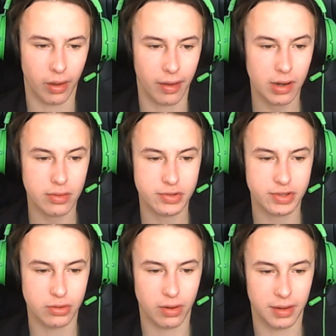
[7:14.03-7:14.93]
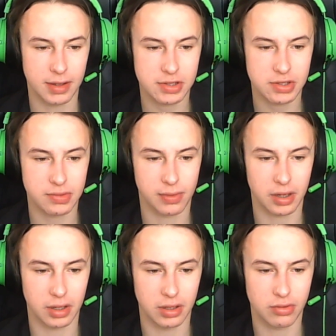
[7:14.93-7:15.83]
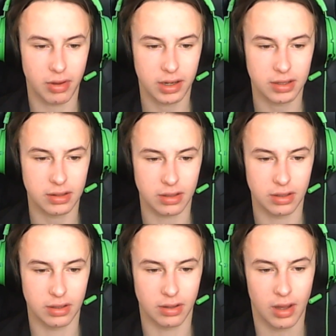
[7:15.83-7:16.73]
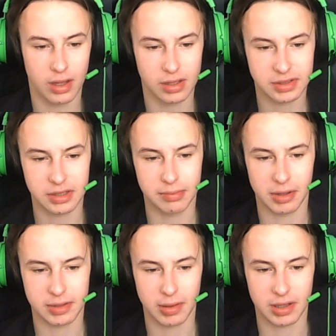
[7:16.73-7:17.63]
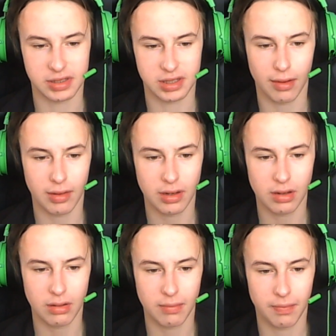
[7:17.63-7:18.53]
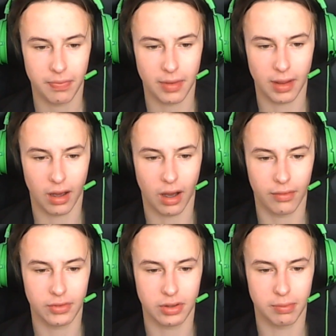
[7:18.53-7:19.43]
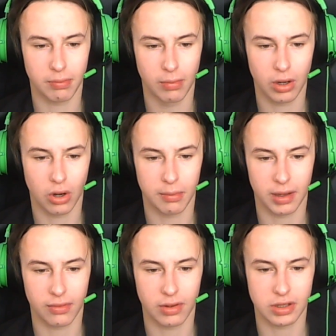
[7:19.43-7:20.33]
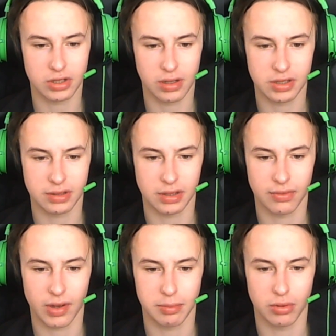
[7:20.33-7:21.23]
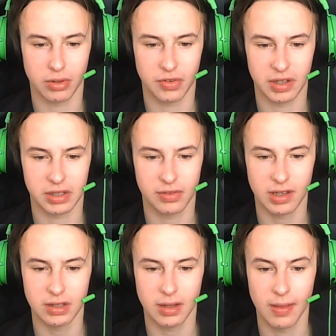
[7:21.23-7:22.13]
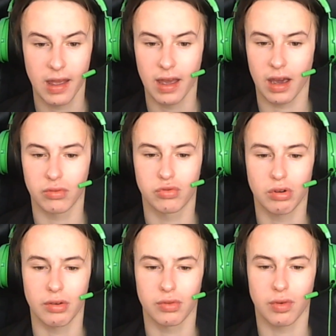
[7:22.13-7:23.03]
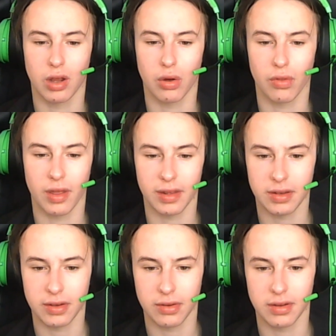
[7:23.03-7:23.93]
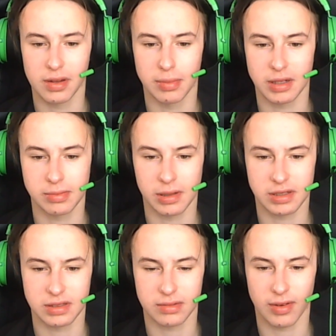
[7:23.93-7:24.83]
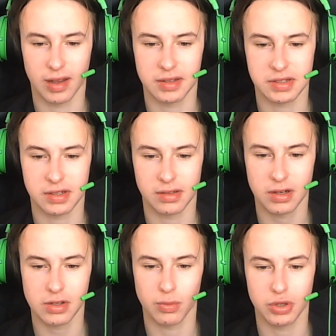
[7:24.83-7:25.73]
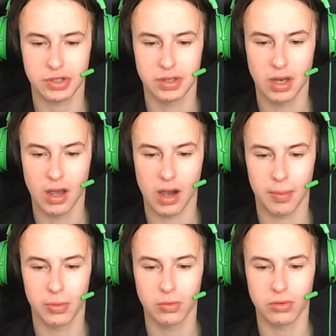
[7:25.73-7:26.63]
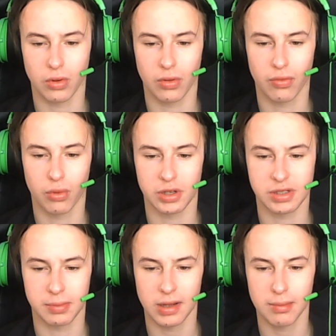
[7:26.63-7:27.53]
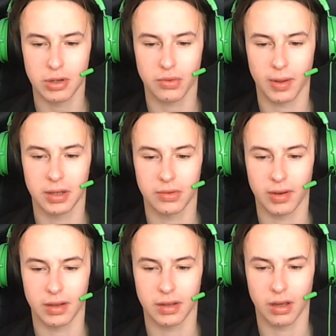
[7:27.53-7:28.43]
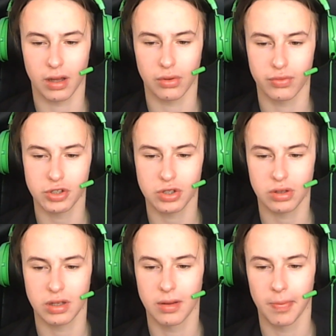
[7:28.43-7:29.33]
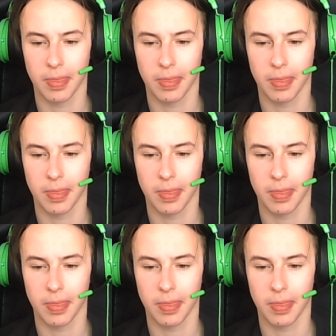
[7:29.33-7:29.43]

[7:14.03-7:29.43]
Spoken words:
Various new additions were introduced in C++ 70 after becoming finalized in February 2020. A draft 1 of that C++ 20 standard was approved on 4 September 2020 and officially